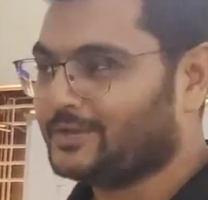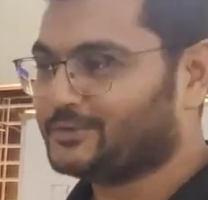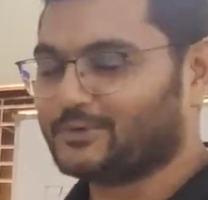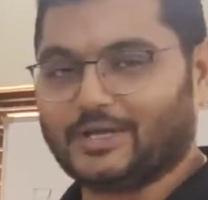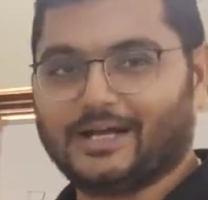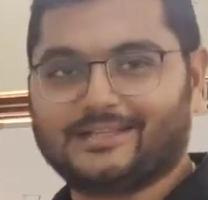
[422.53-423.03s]

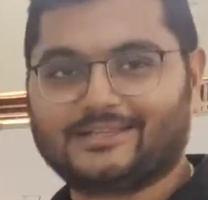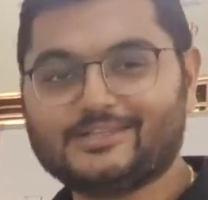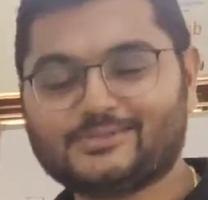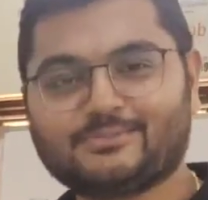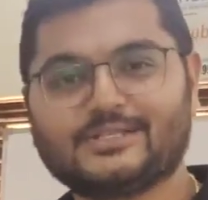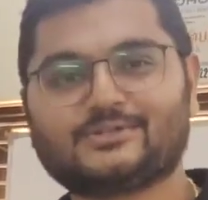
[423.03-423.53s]
So yeah,
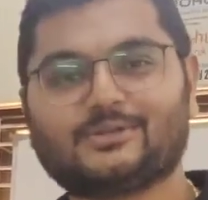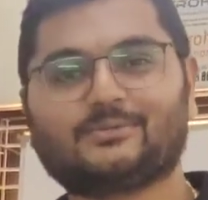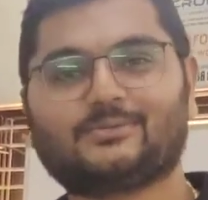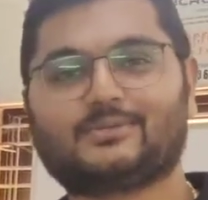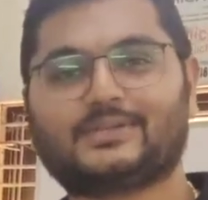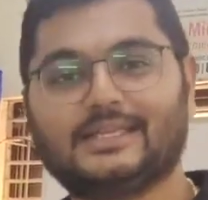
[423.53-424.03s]
this much
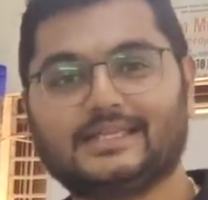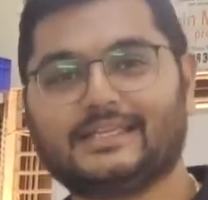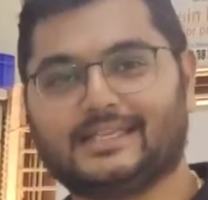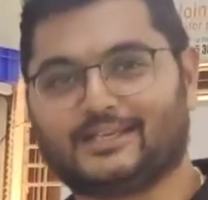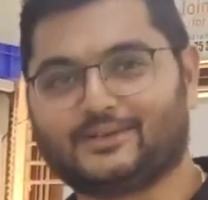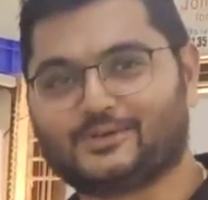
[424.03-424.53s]
of
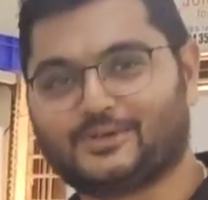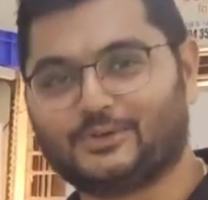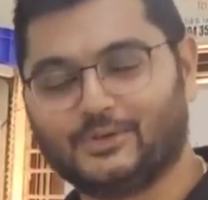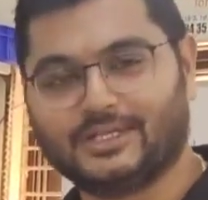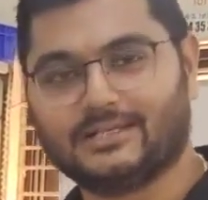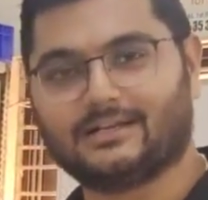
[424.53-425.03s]
thinking
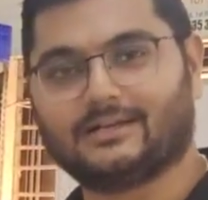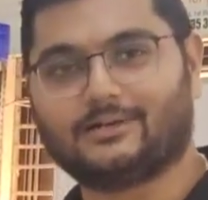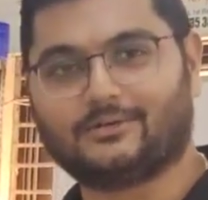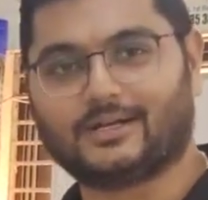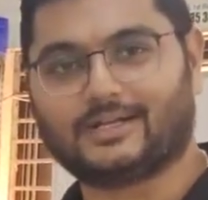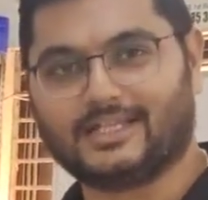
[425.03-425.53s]
doing
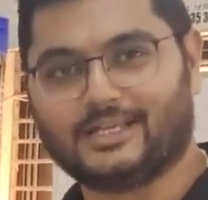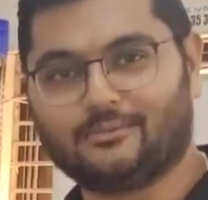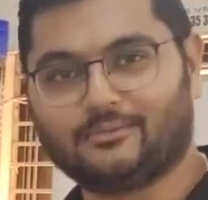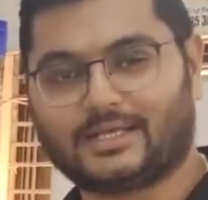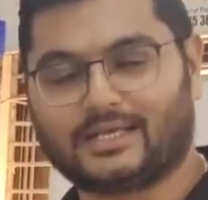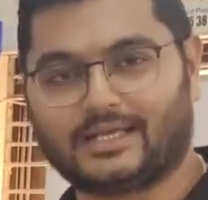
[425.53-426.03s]
our
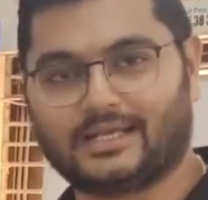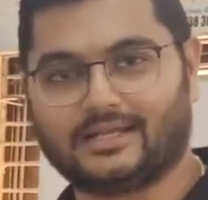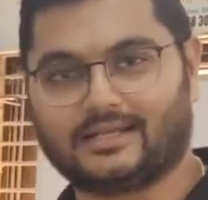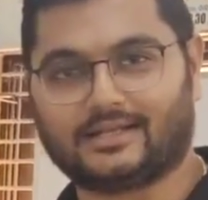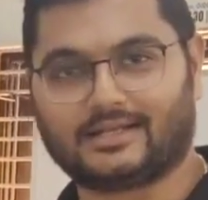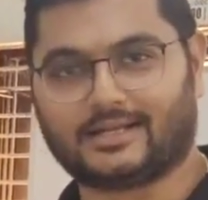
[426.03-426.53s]
team,
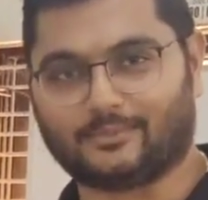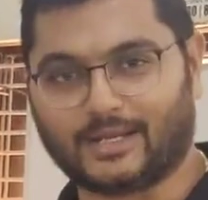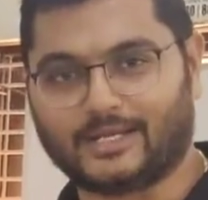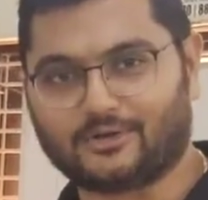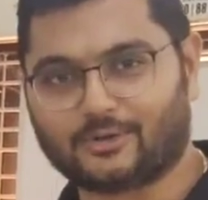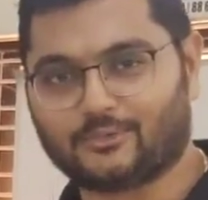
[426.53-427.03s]
and at
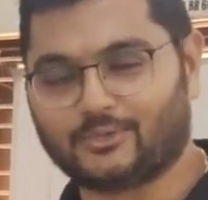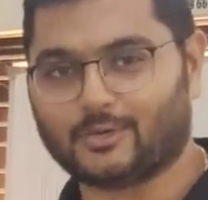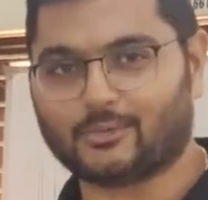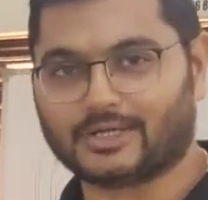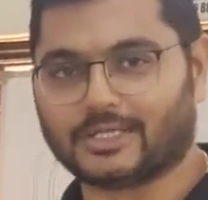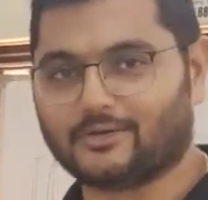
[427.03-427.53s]
Microbe we
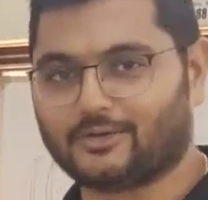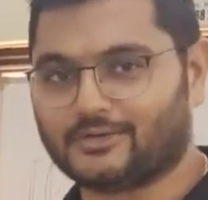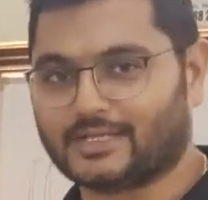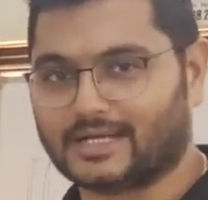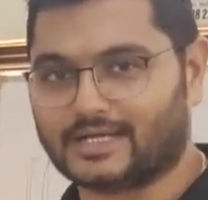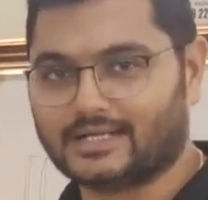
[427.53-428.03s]
are working
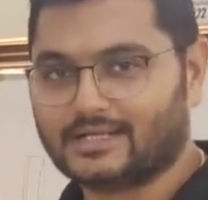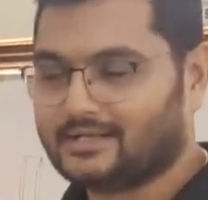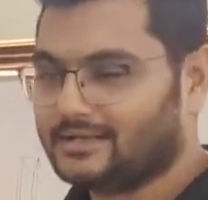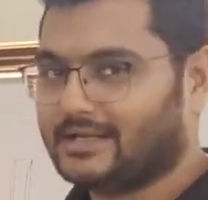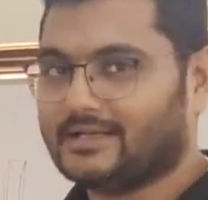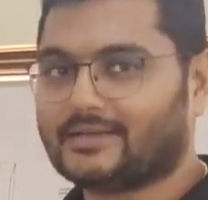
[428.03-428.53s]
on that.
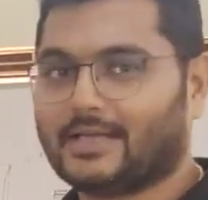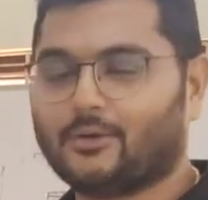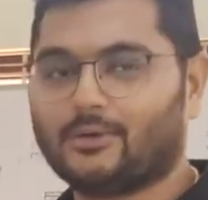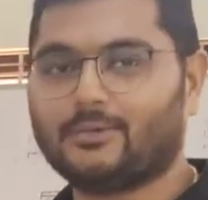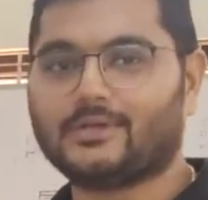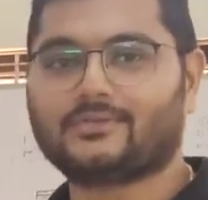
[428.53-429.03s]
As I
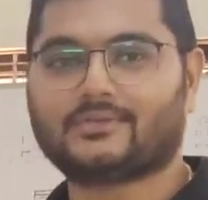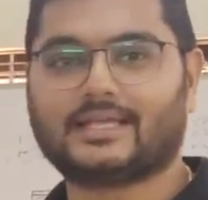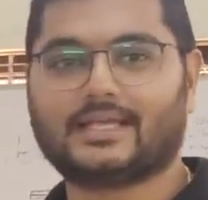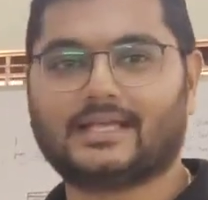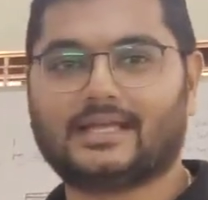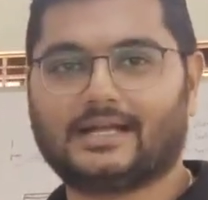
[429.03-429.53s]
always
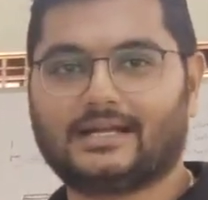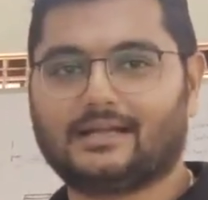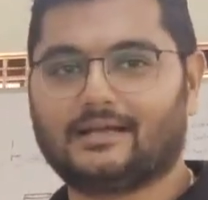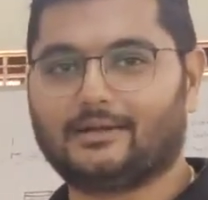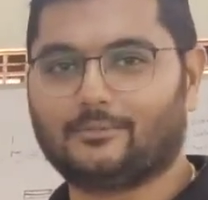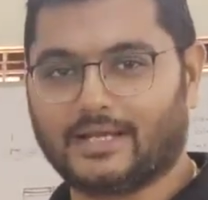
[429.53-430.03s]
say,
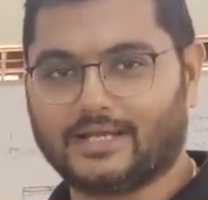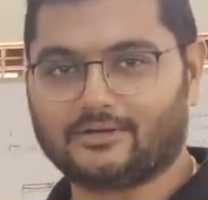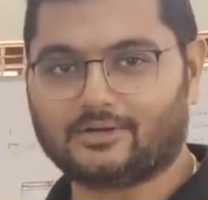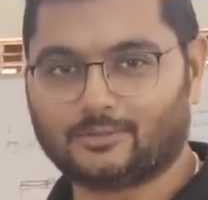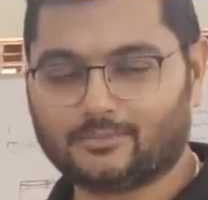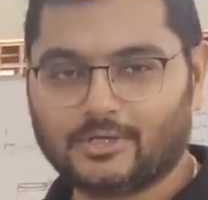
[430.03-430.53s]
at
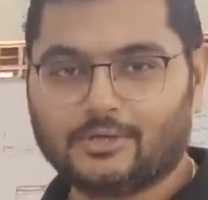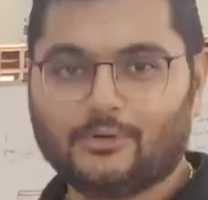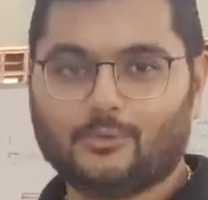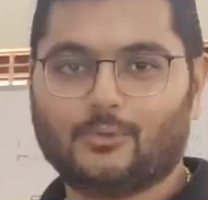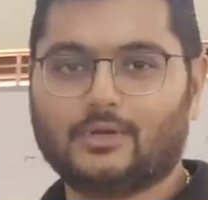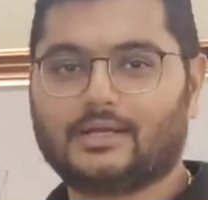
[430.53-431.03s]
Microbe
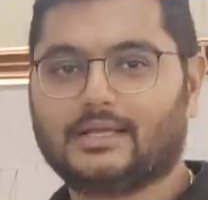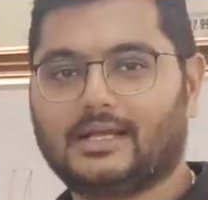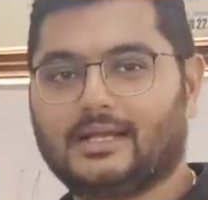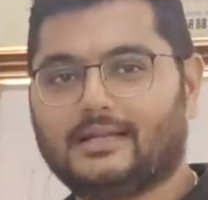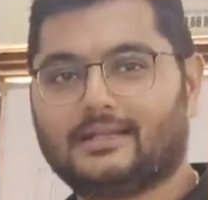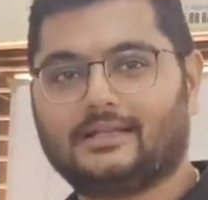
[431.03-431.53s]
will
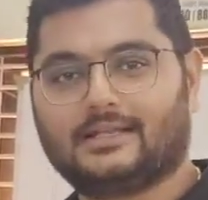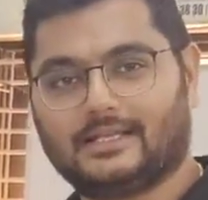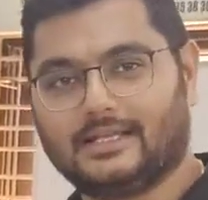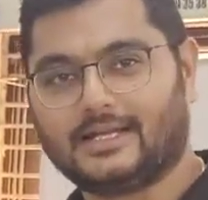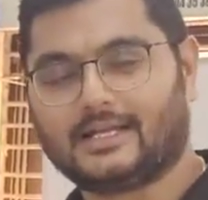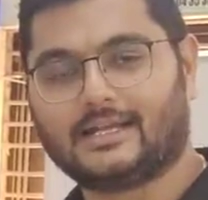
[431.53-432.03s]
get
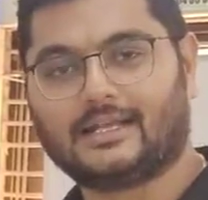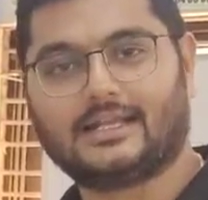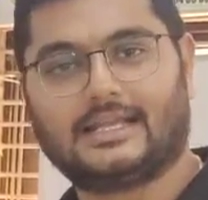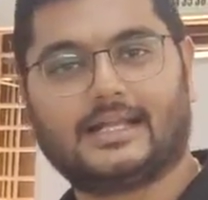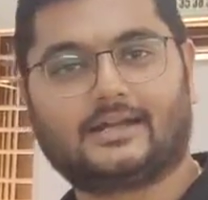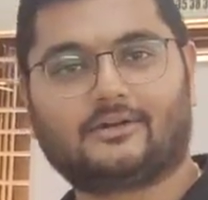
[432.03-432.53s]
electrical,
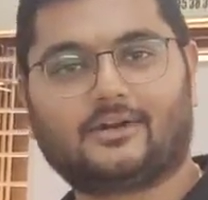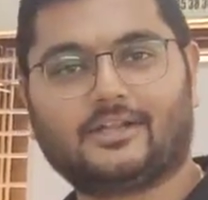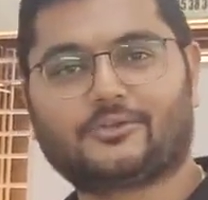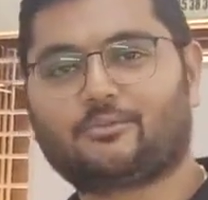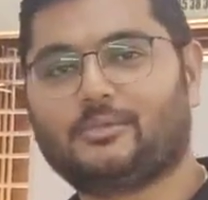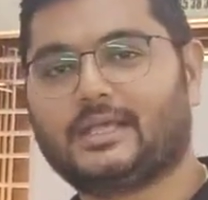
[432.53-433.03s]

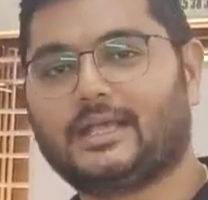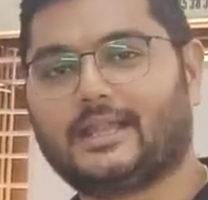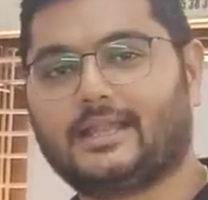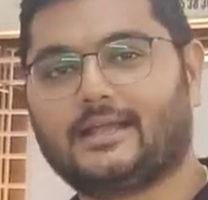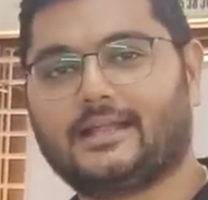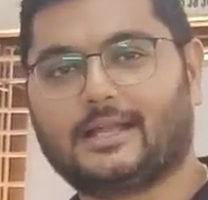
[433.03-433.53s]
electronics,
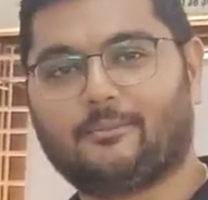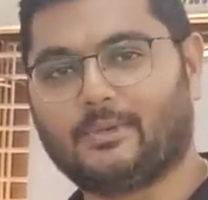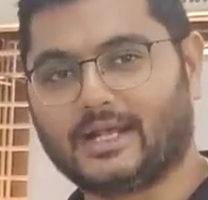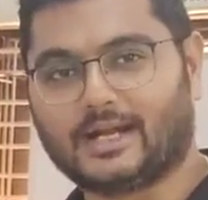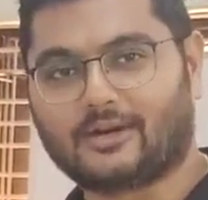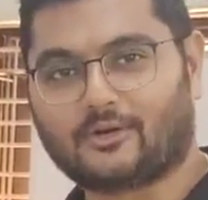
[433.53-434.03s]
mechanical and
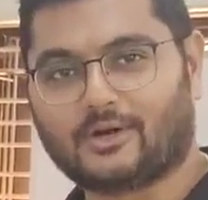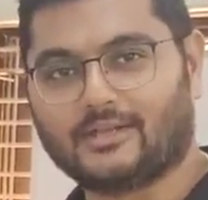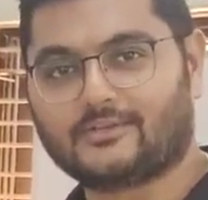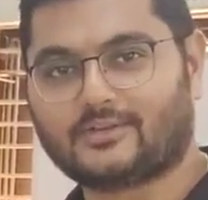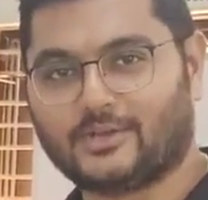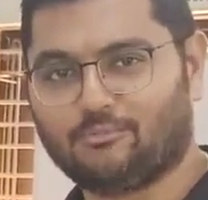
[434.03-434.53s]

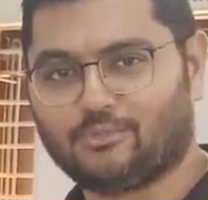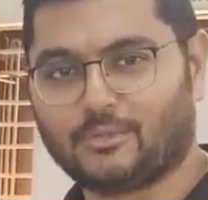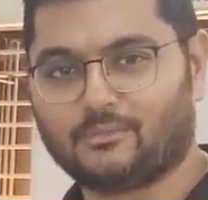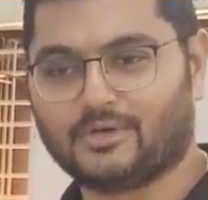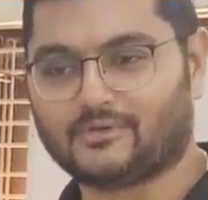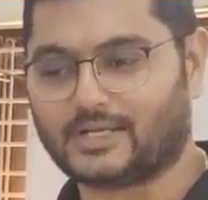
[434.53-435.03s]
mechatronics team
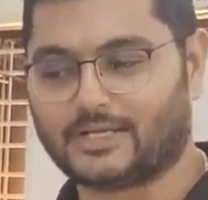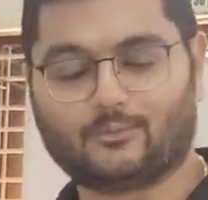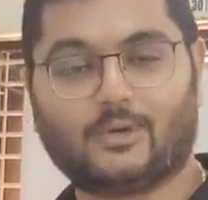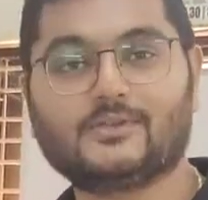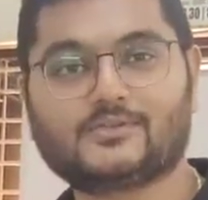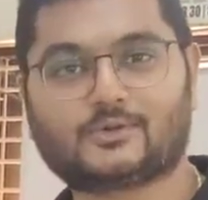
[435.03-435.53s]
members at
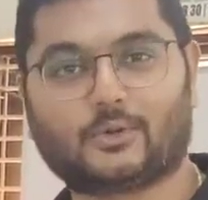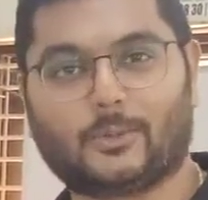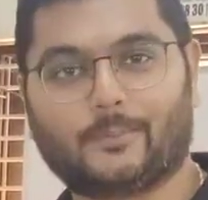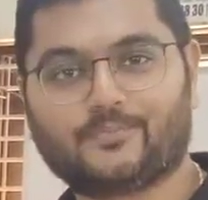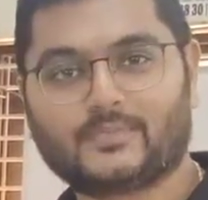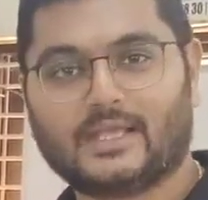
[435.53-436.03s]
one
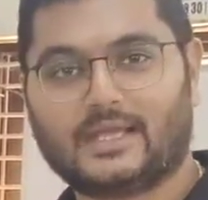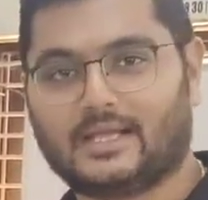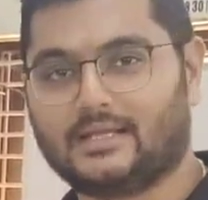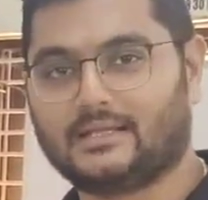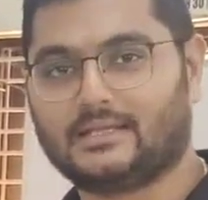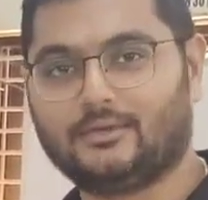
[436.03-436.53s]
stop
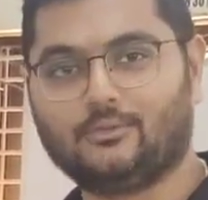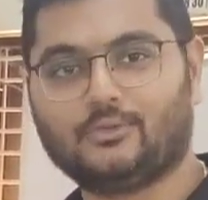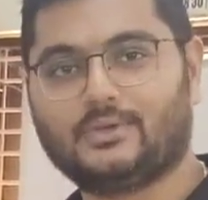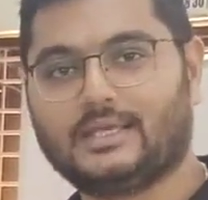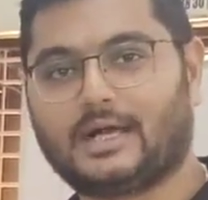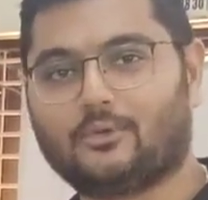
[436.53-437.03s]
and give
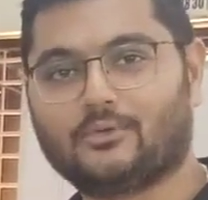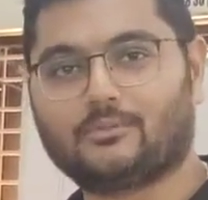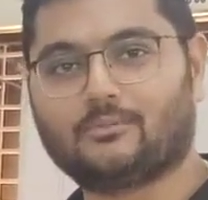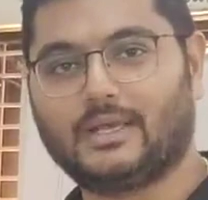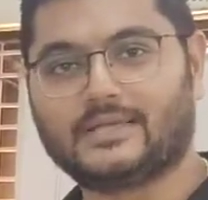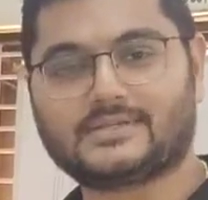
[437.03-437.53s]
you the
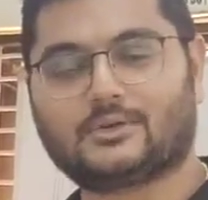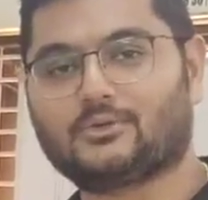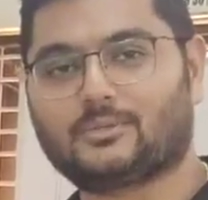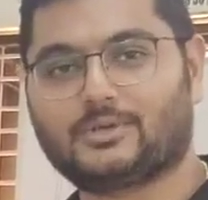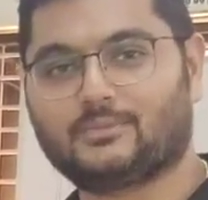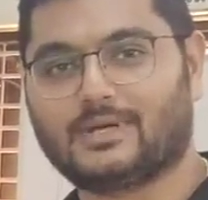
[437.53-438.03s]
best
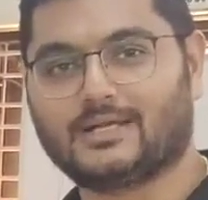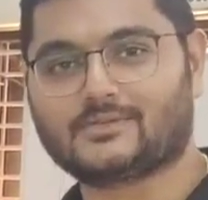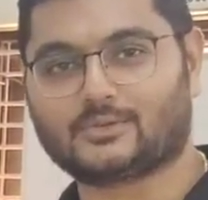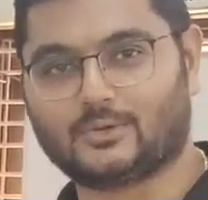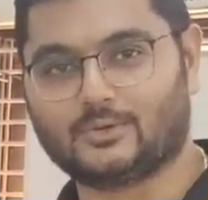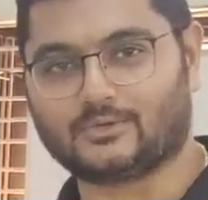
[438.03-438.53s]
out of the
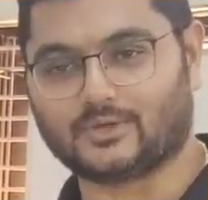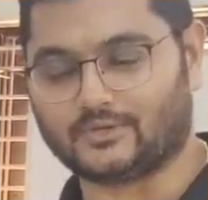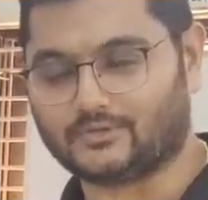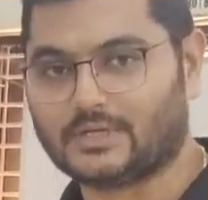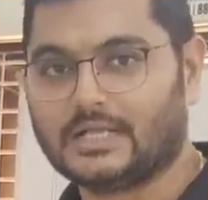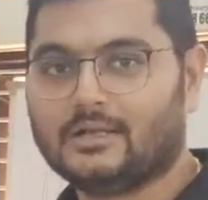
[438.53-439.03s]
best
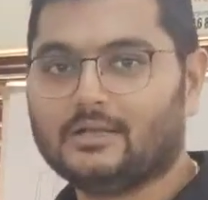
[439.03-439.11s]
solutions.